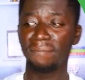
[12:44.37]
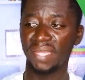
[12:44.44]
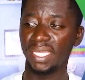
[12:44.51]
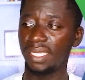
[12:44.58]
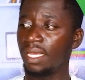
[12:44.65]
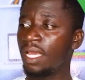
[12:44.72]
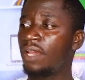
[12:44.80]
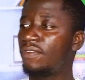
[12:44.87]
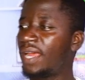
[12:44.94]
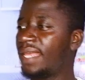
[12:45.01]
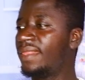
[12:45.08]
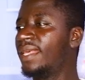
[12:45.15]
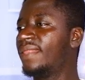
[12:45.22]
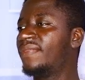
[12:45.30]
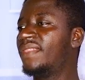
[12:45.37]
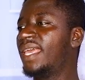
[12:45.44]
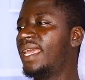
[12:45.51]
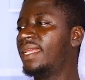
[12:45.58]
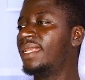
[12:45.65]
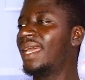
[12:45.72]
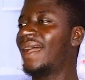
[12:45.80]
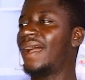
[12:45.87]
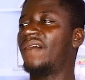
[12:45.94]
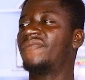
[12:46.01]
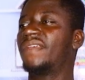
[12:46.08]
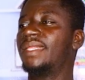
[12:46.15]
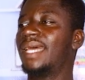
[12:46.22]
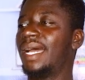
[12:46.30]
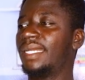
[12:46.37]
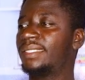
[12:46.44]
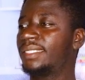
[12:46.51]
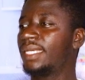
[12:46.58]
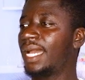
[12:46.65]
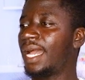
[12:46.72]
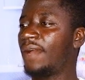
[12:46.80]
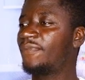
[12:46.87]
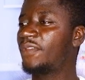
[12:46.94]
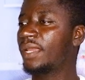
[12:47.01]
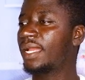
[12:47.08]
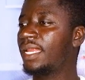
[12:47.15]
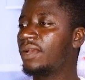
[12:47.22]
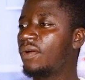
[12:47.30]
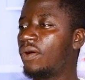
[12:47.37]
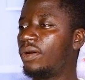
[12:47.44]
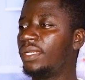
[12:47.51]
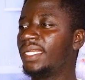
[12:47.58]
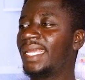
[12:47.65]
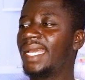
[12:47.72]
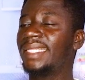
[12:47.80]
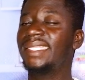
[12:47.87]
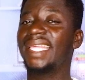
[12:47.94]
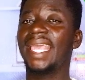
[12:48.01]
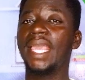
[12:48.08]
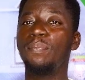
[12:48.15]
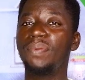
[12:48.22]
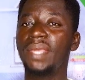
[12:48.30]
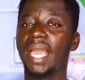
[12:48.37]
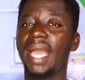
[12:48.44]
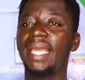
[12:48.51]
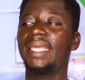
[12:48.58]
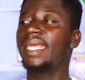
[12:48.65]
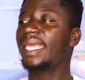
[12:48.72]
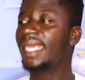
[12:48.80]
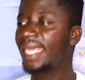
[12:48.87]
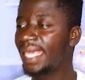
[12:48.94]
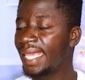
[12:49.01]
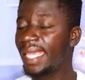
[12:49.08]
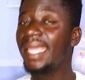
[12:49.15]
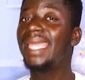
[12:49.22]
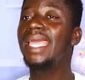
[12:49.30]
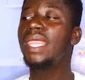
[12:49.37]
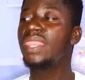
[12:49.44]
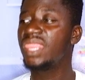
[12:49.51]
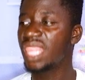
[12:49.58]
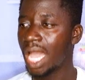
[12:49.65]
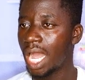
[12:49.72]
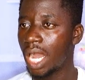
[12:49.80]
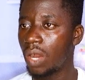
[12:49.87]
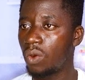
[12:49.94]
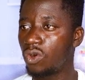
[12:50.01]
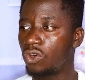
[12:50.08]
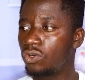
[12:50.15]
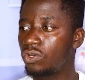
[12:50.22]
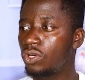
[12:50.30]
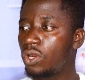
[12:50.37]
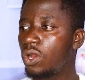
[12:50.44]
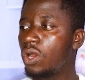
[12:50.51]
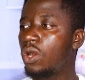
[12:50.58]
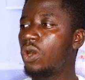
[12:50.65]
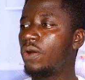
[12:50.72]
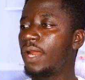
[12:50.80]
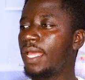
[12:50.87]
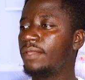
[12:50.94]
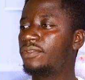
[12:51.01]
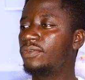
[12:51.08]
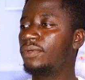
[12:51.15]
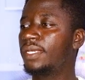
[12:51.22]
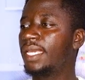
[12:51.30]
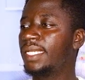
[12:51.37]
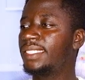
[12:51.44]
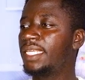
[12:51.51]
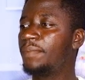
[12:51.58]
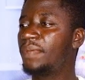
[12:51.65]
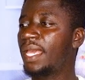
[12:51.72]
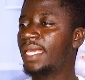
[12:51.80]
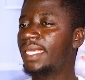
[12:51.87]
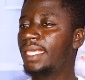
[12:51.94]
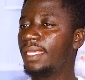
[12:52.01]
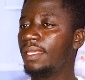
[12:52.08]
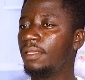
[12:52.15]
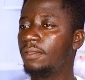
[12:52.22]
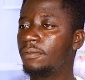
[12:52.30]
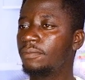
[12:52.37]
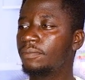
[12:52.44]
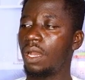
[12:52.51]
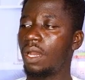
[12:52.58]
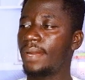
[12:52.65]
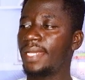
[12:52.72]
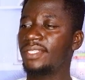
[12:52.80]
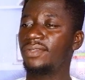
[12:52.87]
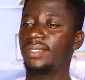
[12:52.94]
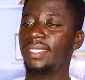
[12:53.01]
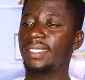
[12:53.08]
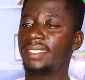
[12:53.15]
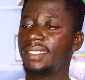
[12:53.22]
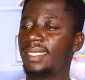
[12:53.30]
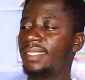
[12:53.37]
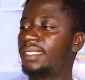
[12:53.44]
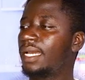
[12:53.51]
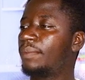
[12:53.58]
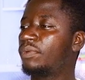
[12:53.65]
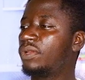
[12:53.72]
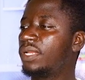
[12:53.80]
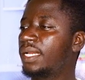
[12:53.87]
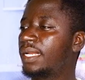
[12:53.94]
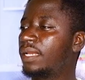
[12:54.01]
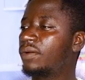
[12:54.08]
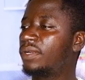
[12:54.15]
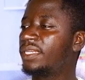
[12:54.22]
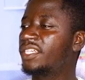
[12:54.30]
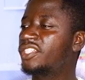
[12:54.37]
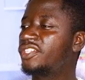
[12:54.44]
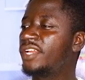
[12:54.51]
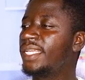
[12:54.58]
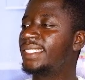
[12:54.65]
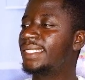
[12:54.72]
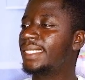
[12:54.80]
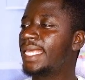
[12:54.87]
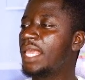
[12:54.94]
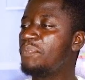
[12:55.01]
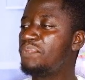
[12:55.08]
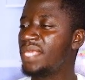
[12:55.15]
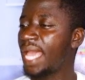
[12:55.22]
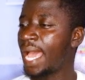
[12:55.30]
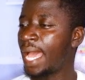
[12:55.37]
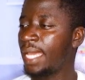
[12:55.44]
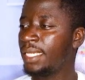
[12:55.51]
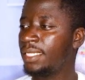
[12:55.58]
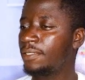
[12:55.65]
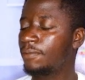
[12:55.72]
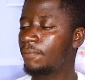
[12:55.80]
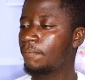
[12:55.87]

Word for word: me, right? Then after that, I have to click on get A P I key now. All right, so get A P I key. All right, so this is it. I'm going to click on create A P I.